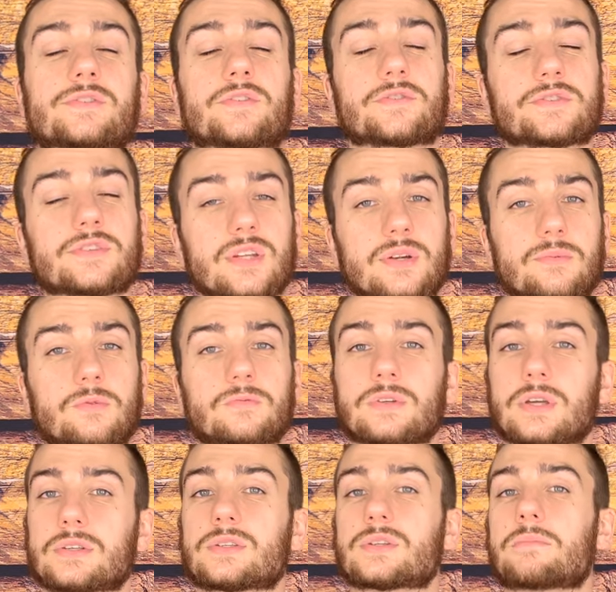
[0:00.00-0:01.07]
So this is going to move
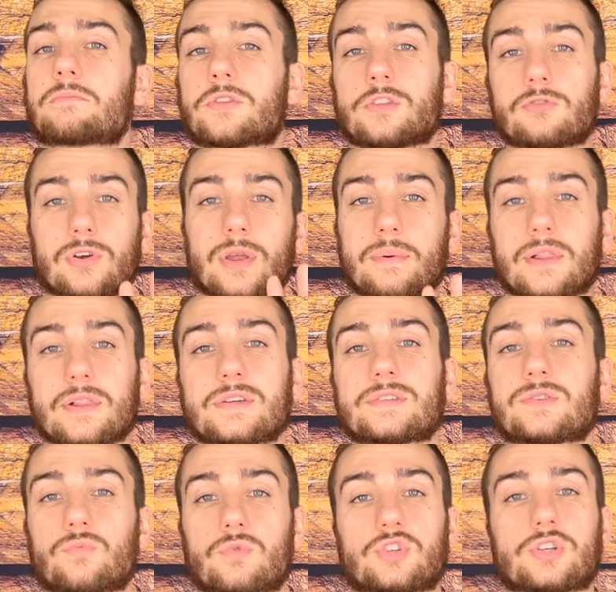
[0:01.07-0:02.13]
me onto number three on my
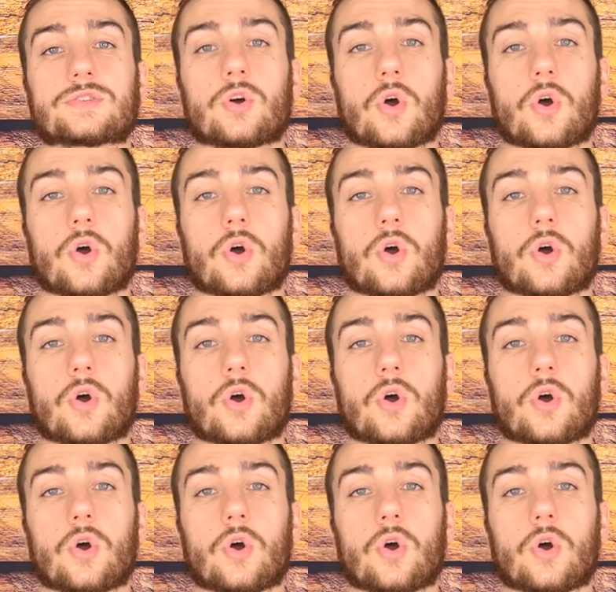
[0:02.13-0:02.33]
list, which is